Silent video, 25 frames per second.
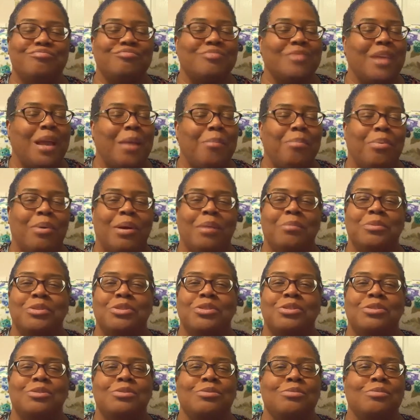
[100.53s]
I promise
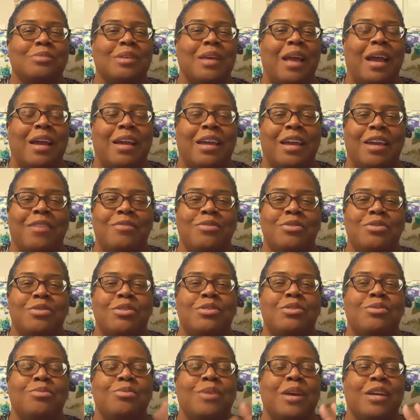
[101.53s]
you, I gave you the
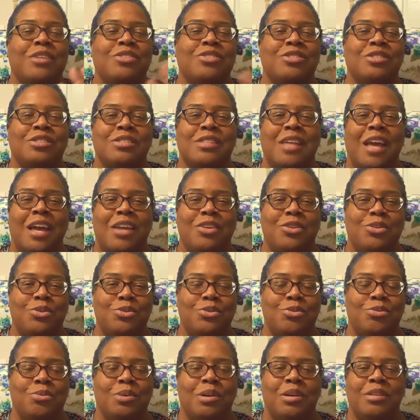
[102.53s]
directions. I knew
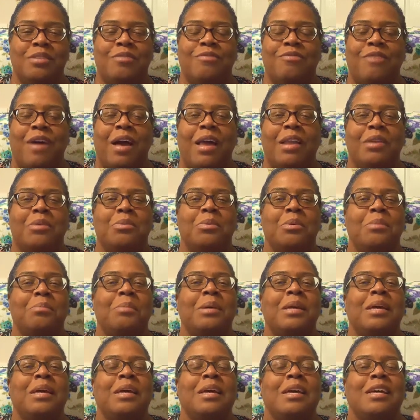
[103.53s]
you were going to follow them.
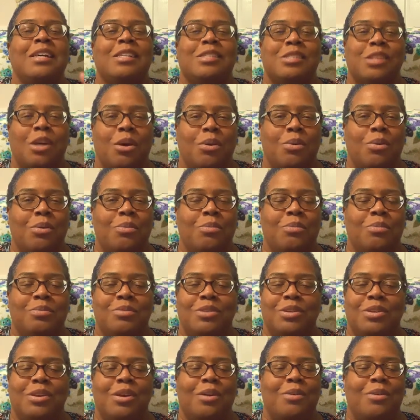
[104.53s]
So,
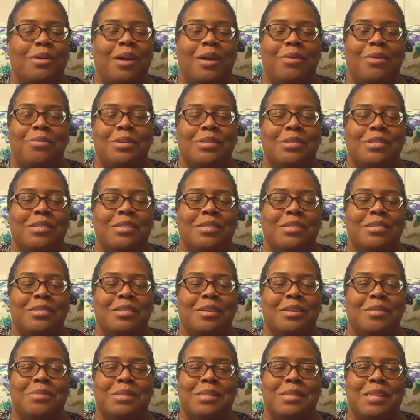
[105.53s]
you know, I wasn't
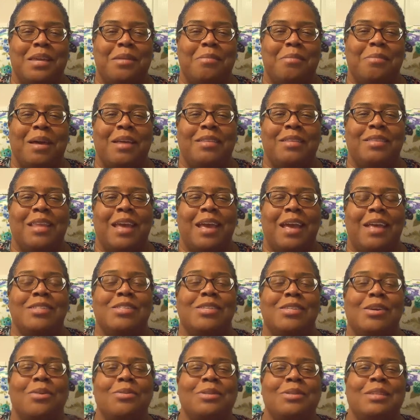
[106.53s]
upset about that.
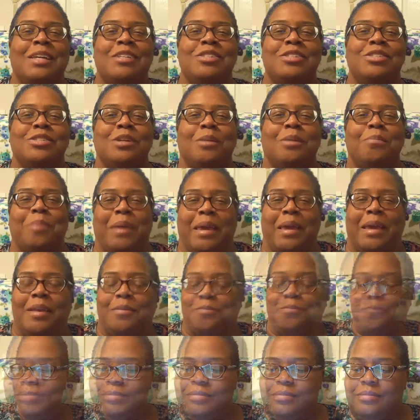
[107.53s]
So let's jump
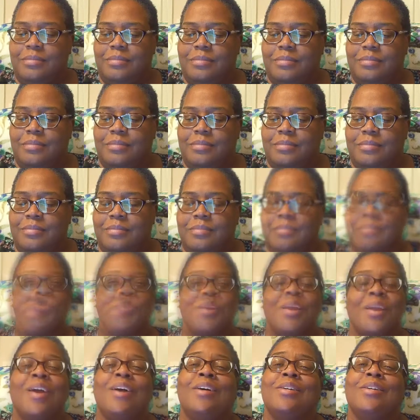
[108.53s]
in.
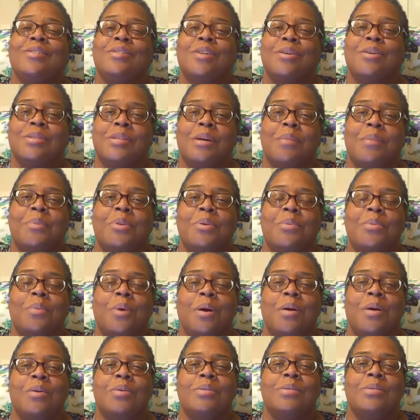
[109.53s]
So some of the
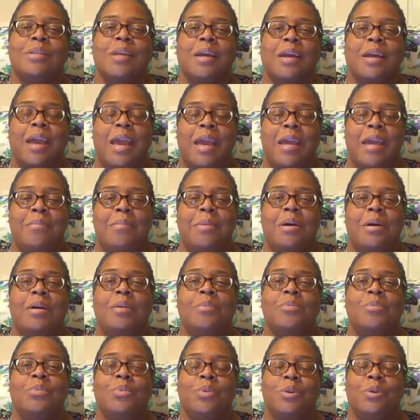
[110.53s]
words that came
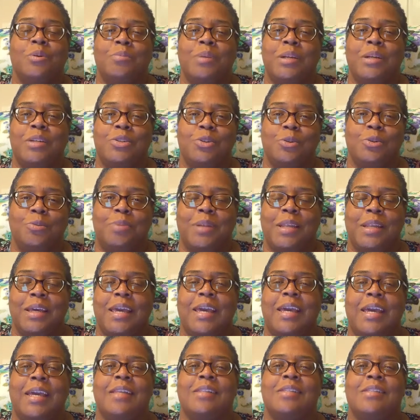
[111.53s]
up will be
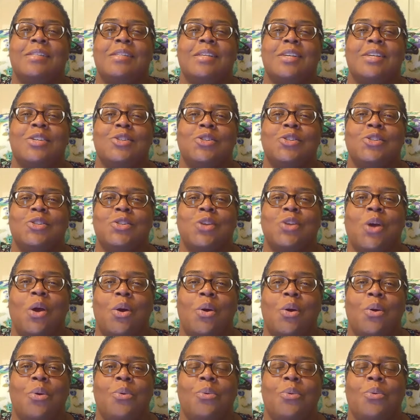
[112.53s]
duplicates.
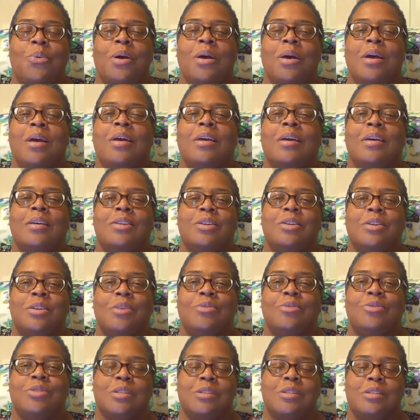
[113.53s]
So you
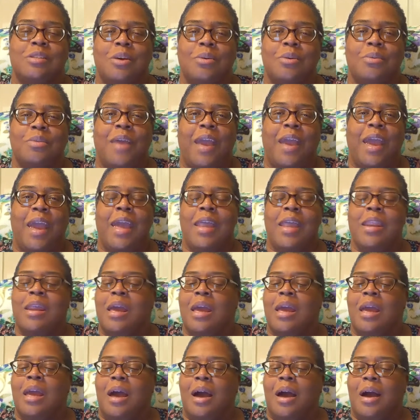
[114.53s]
know, just know that.
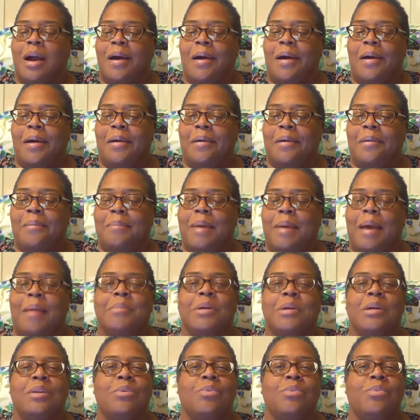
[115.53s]
Um, I'm
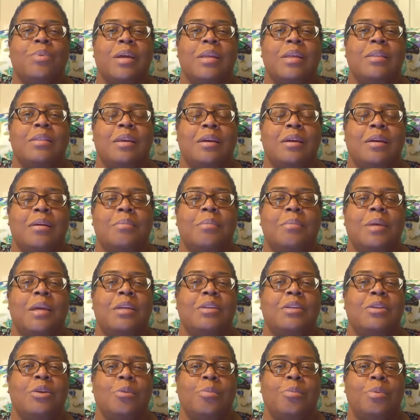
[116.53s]
going to read them
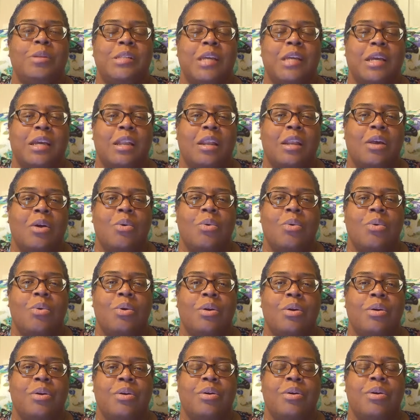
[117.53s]
in no particular
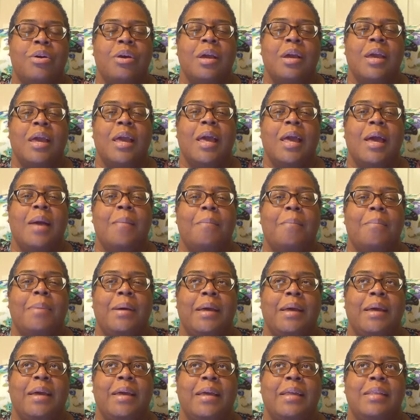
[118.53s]
order,
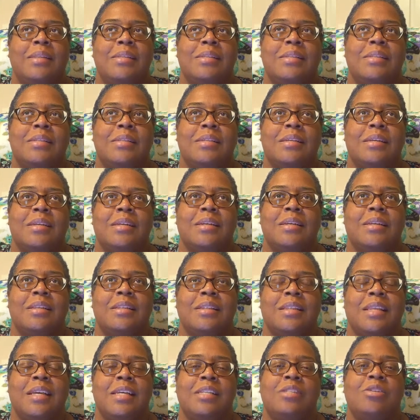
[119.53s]
but
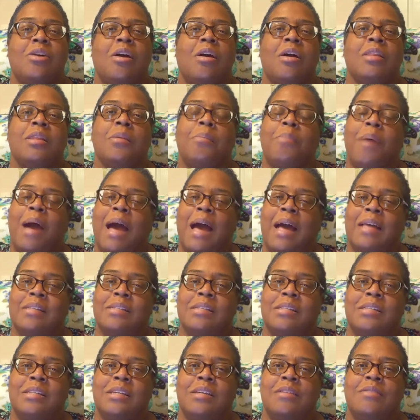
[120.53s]
these are the
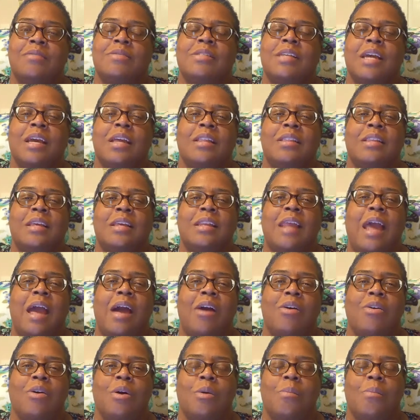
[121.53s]
positives, and then I'll go